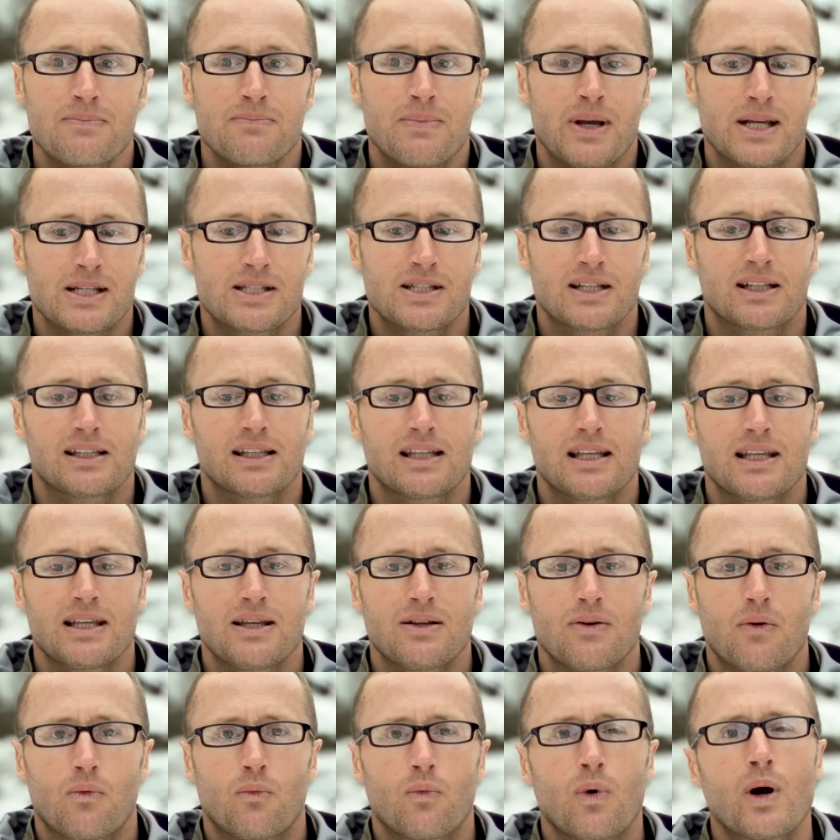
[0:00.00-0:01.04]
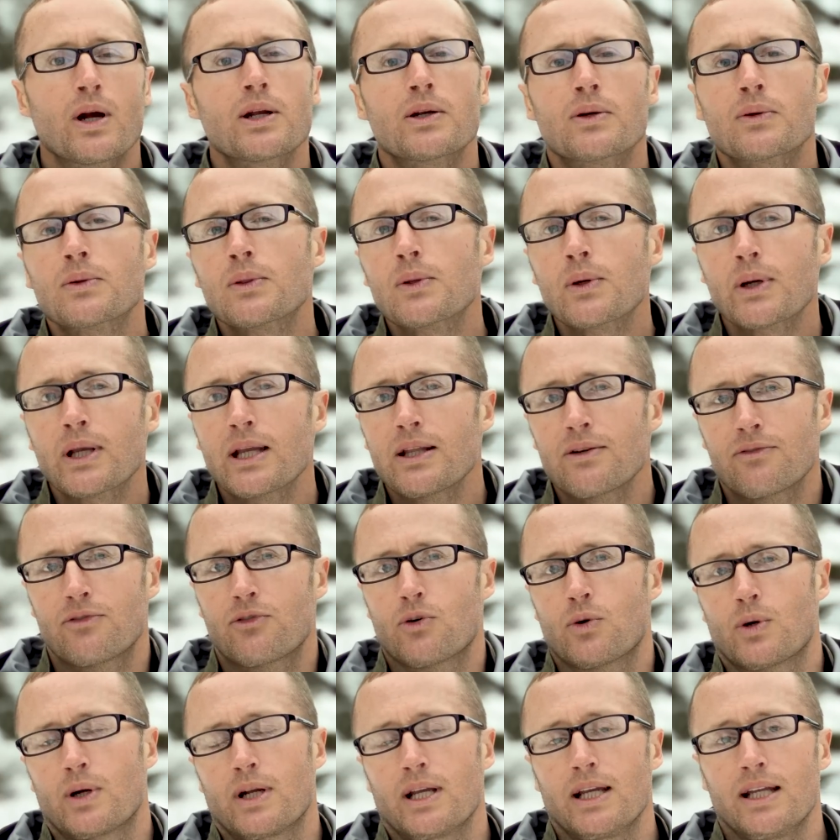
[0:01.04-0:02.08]
basically what you're looking
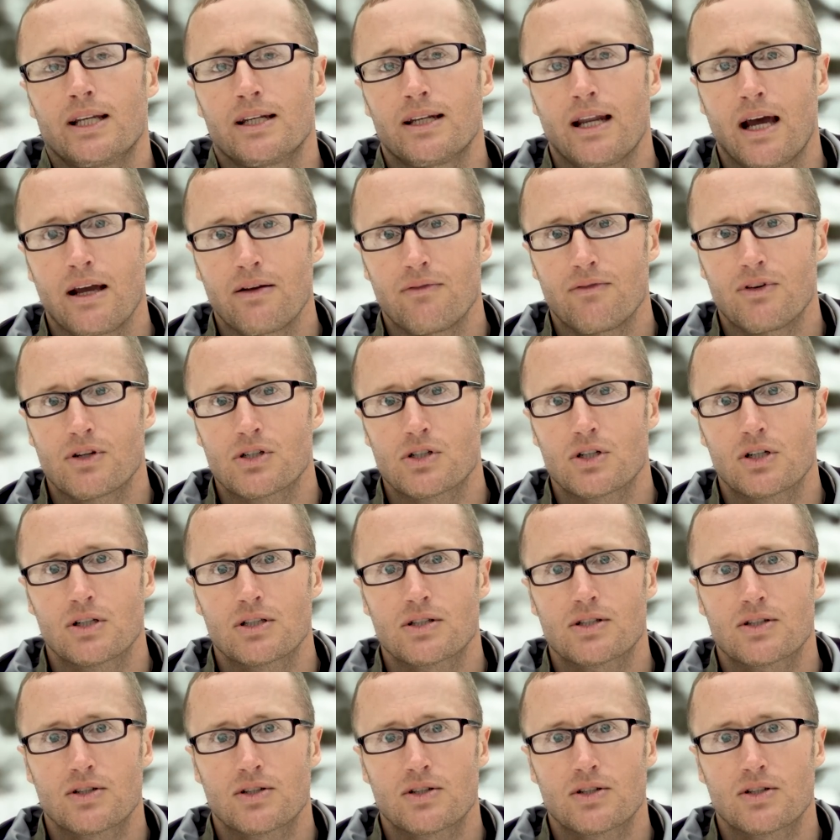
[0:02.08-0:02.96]
for in night vision.